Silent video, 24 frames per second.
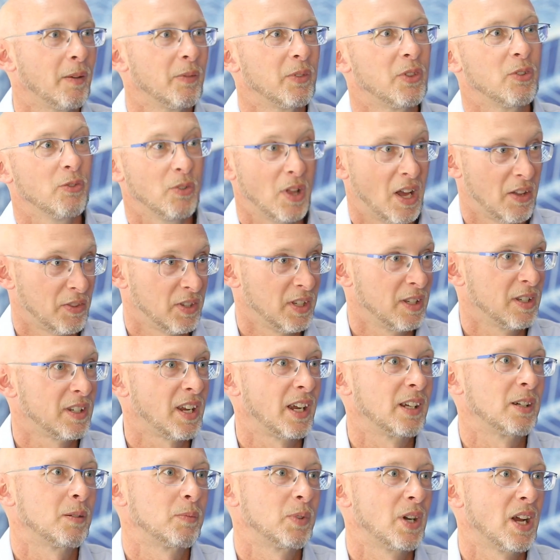throughout the
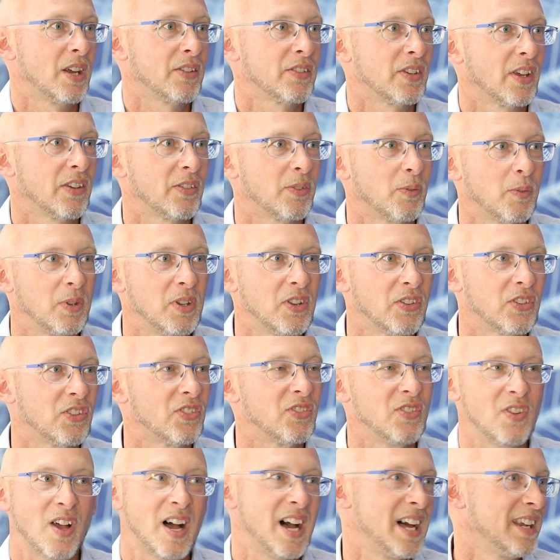entire process. And this is
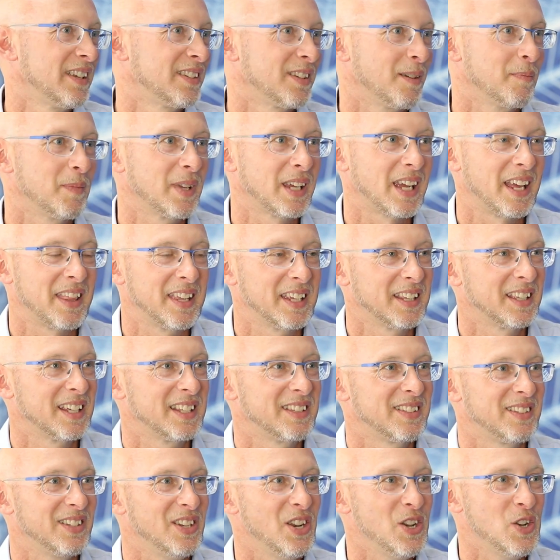not something I think
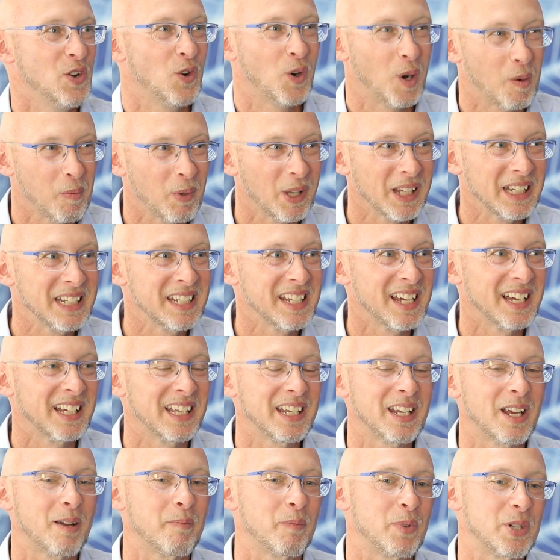that's normally
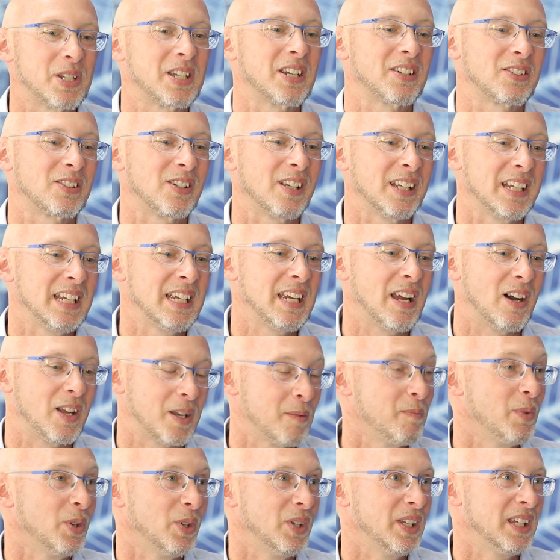done, particularly on
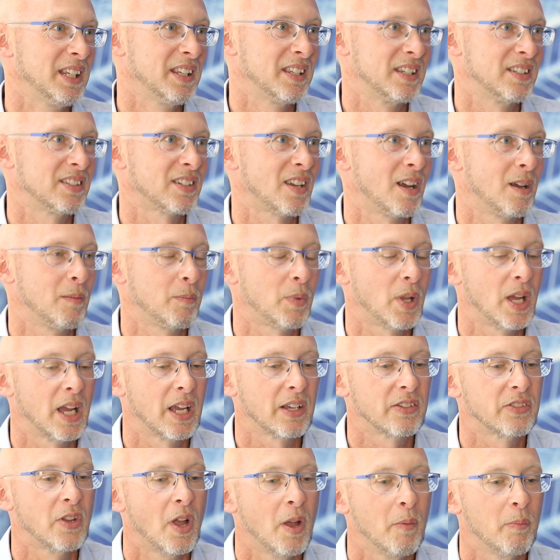a building this
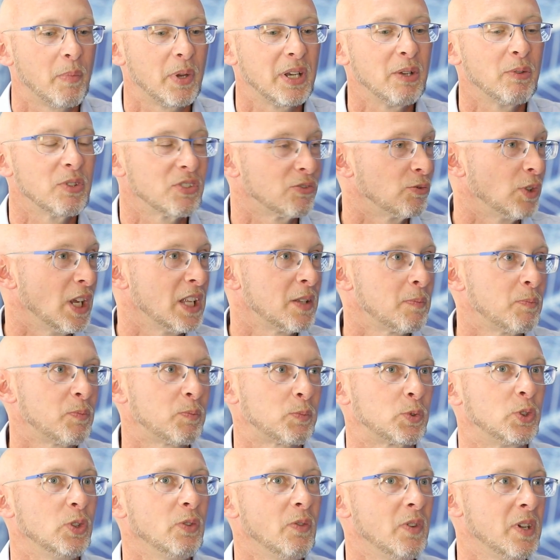complex, but it's
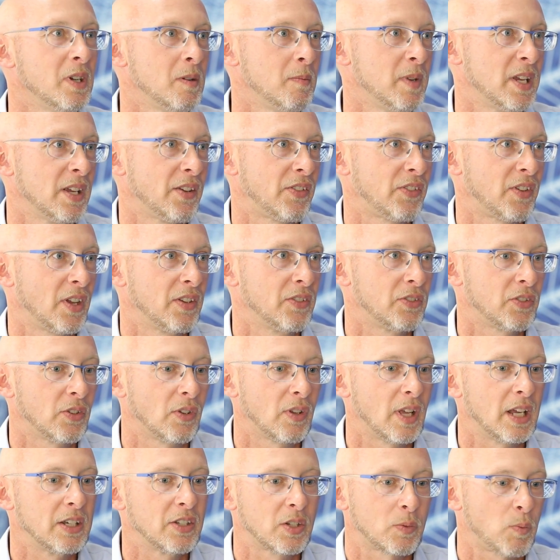proven to be
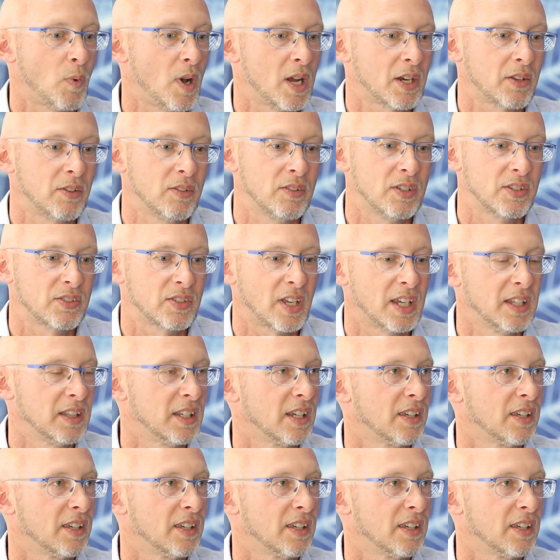essential. I just walked through the site